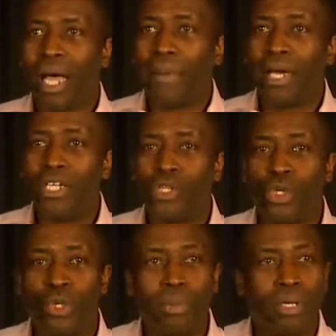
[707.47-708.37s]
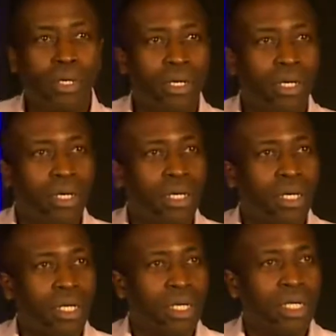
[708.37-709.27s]
about his group.
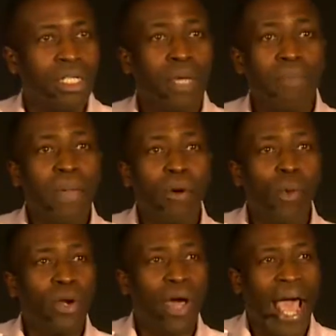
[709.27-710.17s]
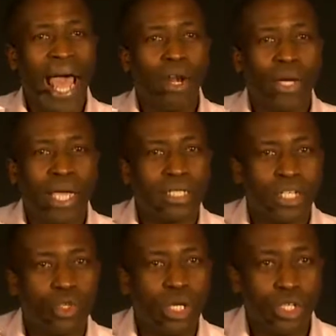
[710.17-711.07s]
The people were not
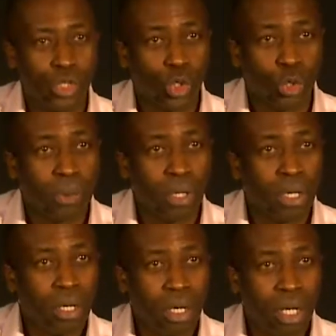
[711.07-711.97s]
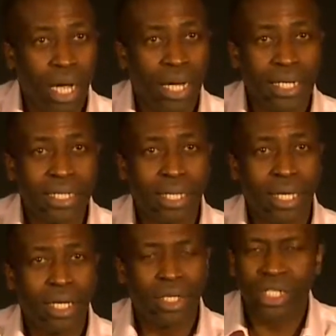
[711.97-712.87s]
allocated to his group. And he's
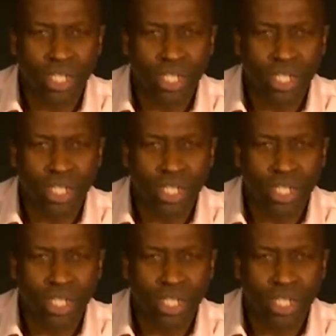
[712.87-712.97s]
thinking,